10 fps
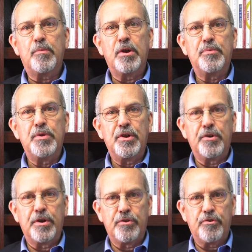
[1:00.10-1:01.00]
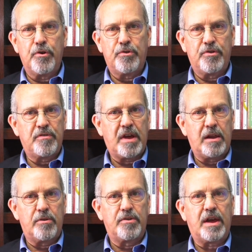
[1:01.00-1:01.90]
Presbyterian Church of
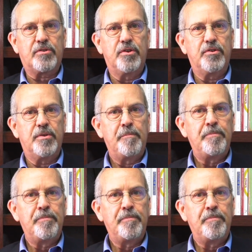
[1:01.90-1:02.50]
Tyler, Texas.